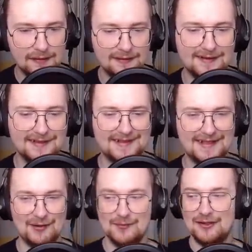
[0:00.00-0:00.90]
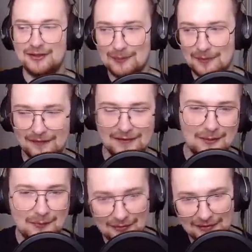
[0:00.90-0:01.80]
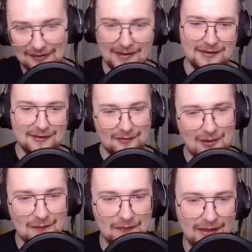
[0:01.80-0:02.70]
Because that would be stupid if she's putting the glasses on over the